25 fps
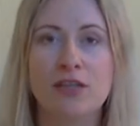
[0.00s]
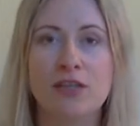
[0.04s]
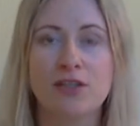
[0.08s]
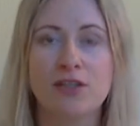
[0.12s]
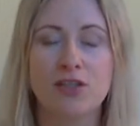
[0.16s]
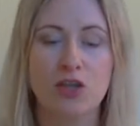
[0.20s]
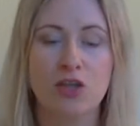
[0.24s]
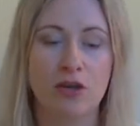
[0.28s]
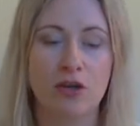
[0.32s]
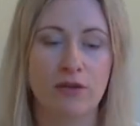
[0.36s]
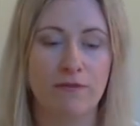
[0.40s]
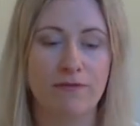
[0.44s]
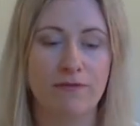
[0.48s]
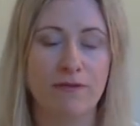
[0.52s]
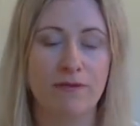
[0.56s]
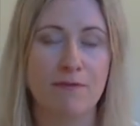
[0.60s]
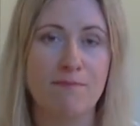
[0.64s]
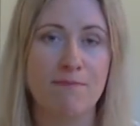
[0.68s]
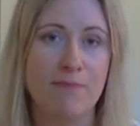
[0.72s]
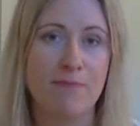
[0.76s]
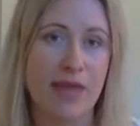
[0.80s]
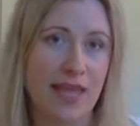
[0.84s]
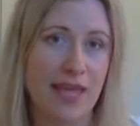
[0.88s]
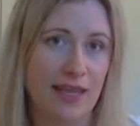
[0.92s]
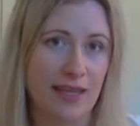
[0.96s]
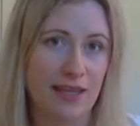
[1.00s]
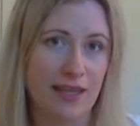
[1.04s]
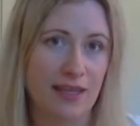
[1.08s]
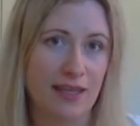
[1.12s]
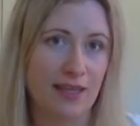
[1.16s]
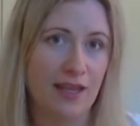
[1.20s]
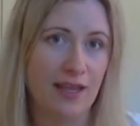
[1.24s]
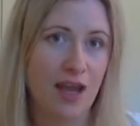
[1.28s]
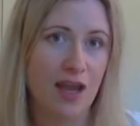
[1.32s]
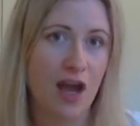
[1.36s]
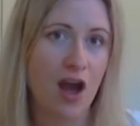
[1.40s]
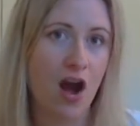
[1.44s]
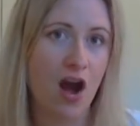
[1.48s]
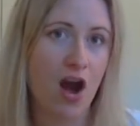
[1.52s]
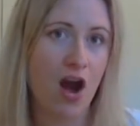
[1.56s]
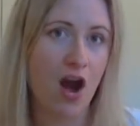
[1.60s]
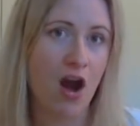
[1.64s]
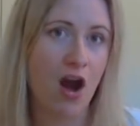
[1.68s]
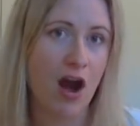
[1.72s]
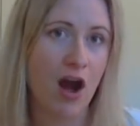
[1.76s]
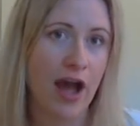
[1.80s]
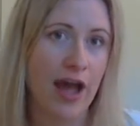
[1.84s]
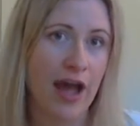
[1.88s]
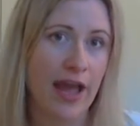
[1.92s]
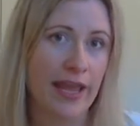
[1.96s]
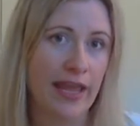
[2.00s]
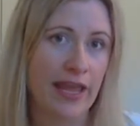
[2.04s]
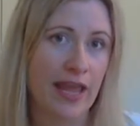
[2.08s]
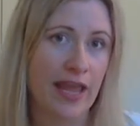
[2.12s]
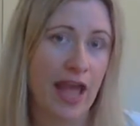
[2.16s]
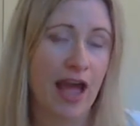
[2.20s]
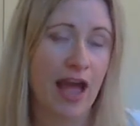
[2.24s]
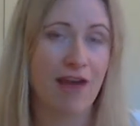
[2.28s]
So for me, I